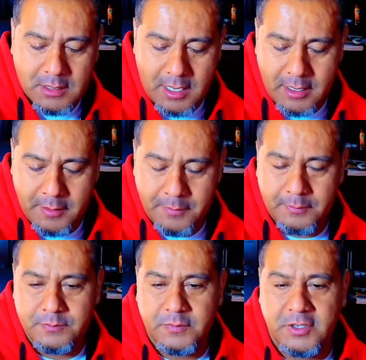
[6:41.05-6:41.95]

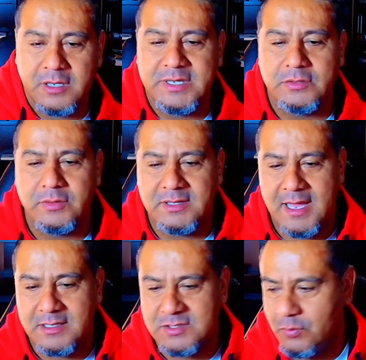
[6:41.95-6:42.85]
Gonna be doing
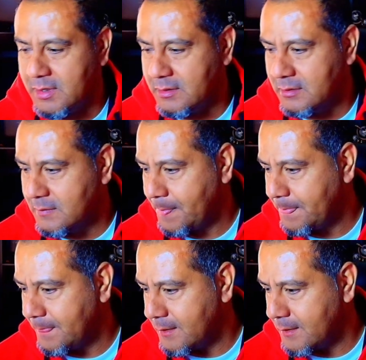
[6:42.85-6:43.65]
that as well.